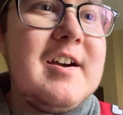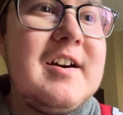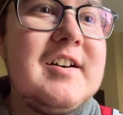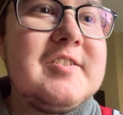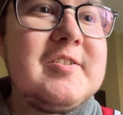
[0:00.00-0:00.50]

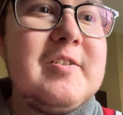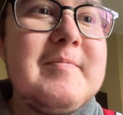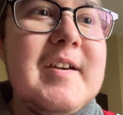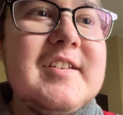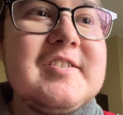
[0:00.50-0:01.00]
uh so
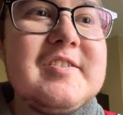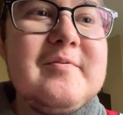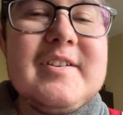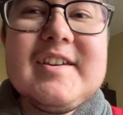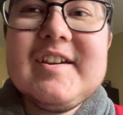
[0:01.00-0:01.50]
um yes yeah, so
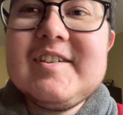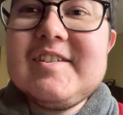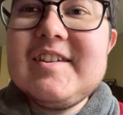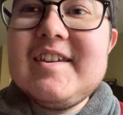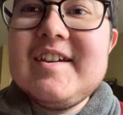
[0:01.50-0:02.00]
we get
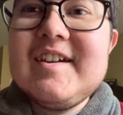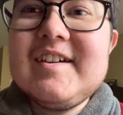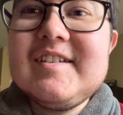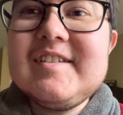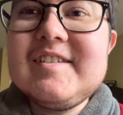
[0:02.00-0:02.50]
to
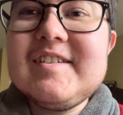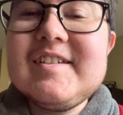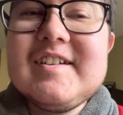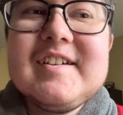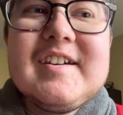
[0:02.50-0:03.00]
end
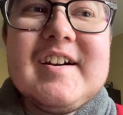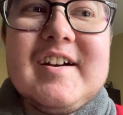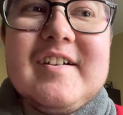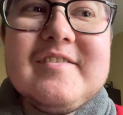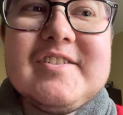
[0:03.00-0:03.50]

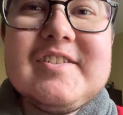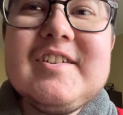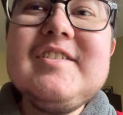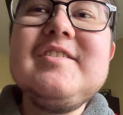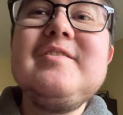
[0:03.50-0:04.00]
of the
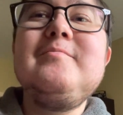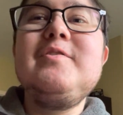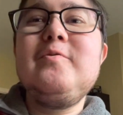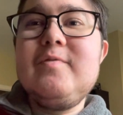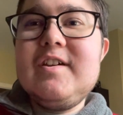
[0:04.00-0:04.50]
season
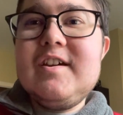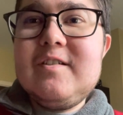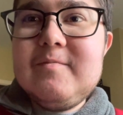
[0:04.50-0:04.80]
with a win.